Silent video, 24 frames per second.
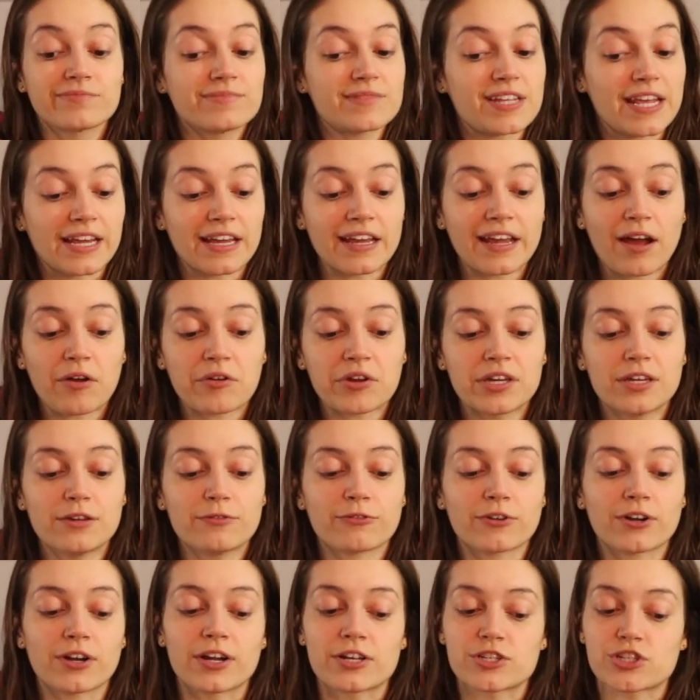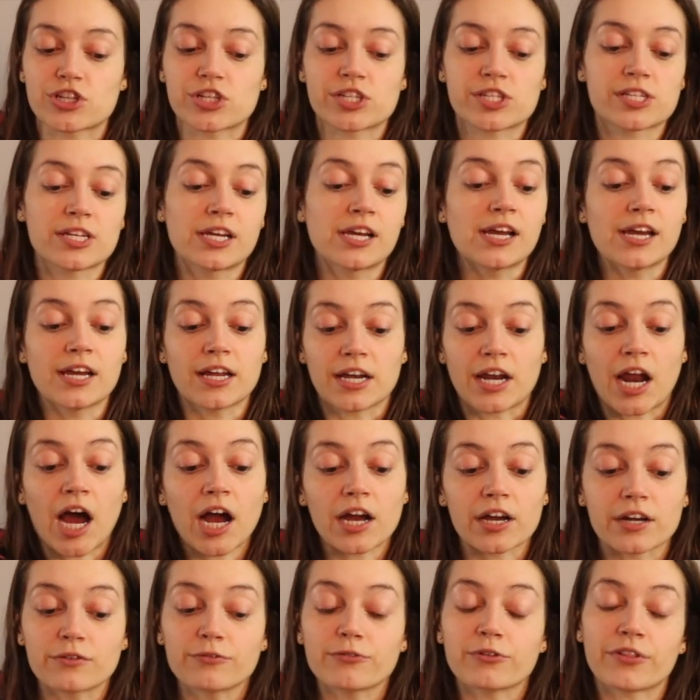taking out Kiefer is just
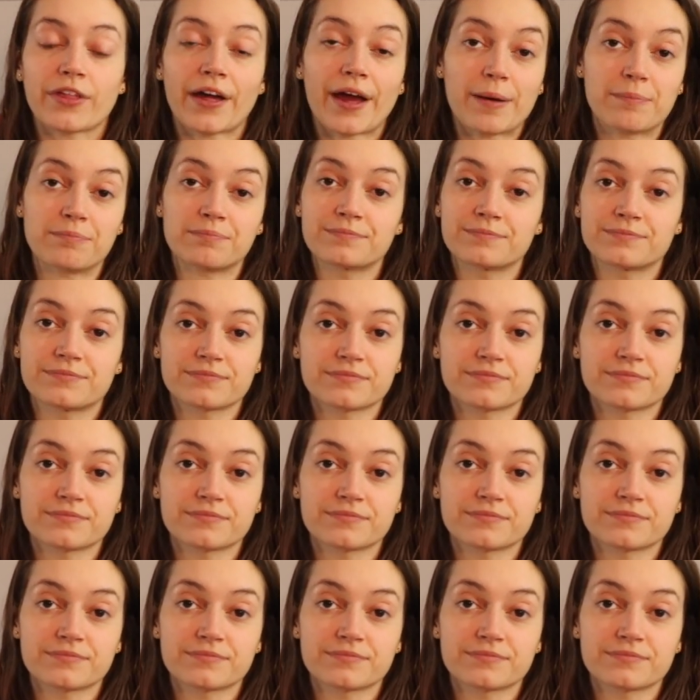not good for them.